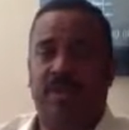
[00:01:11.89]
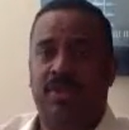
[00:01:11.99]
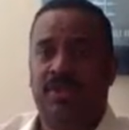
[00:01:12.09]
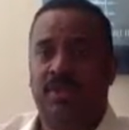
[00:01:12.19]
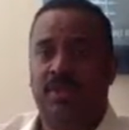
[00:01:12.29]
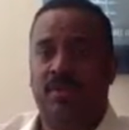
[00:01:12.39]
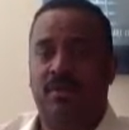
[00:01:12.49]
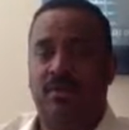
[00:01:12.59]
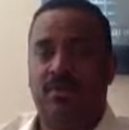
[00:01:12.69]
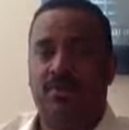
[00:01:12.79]
And so there are
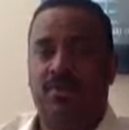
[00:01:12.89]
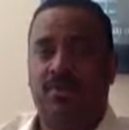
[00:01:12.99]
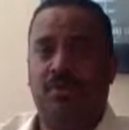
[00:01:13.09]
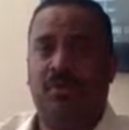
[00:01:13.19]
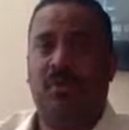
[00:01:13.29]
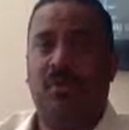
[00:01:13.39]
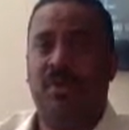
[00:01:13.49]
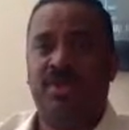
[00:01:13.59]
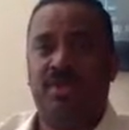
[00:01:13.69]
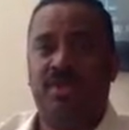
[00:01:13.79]
those who are
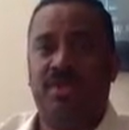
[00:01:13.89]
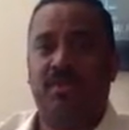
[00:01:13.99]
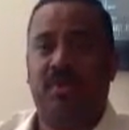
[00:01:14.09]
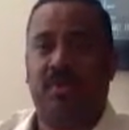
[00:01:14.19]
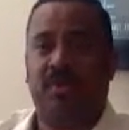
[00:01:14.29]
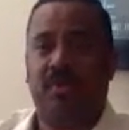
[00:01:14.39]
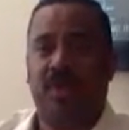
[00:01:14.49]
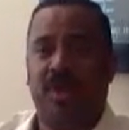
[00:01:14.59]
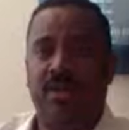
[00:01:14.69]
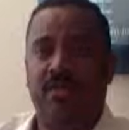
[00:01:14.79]
always continually
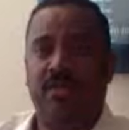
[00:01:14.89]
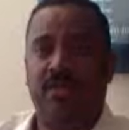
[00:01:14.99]
trying to